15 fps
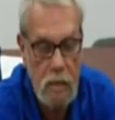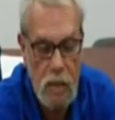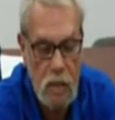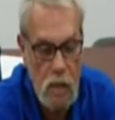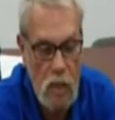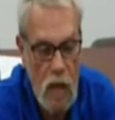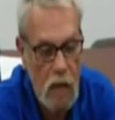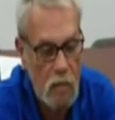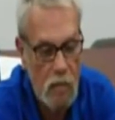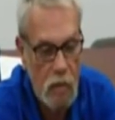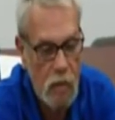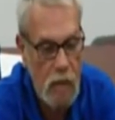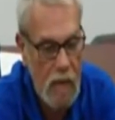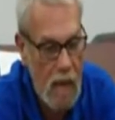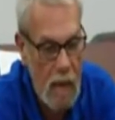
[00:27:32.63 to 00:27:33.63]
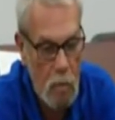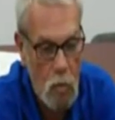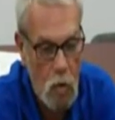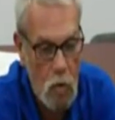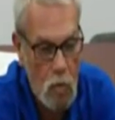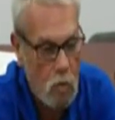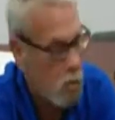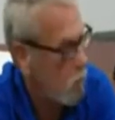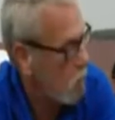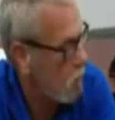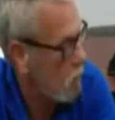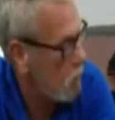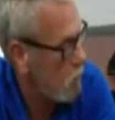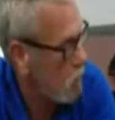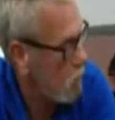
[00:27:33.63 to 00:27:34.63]
It's not for enamel,
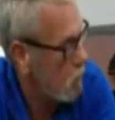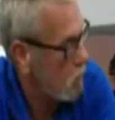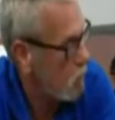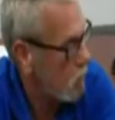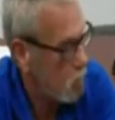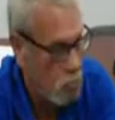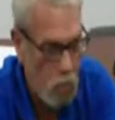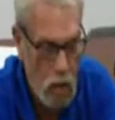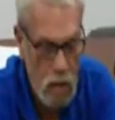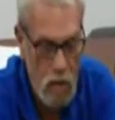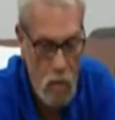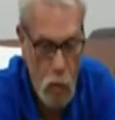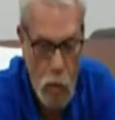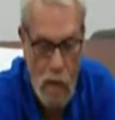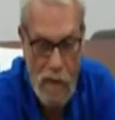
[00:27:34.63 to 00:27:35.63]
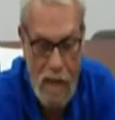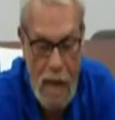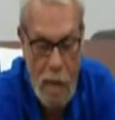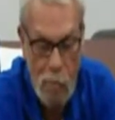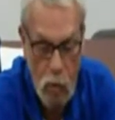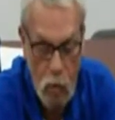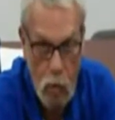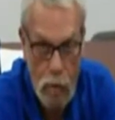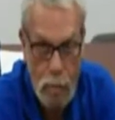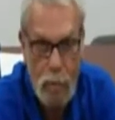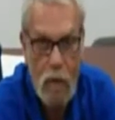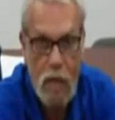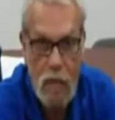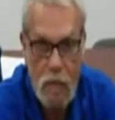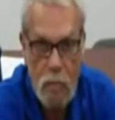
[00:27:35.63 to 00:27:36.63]
but it's for enamel
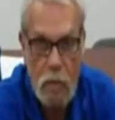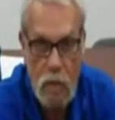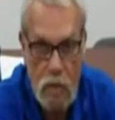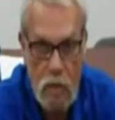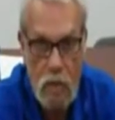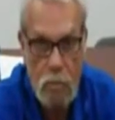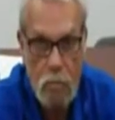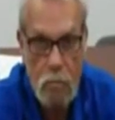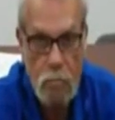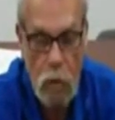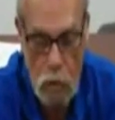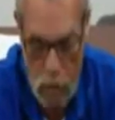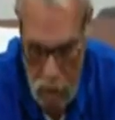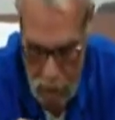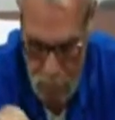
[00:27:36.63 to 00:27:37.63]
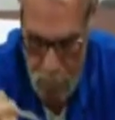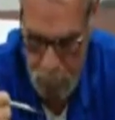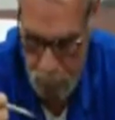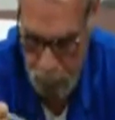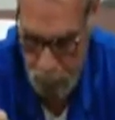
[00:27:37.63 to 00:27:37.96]
replacements. Okay?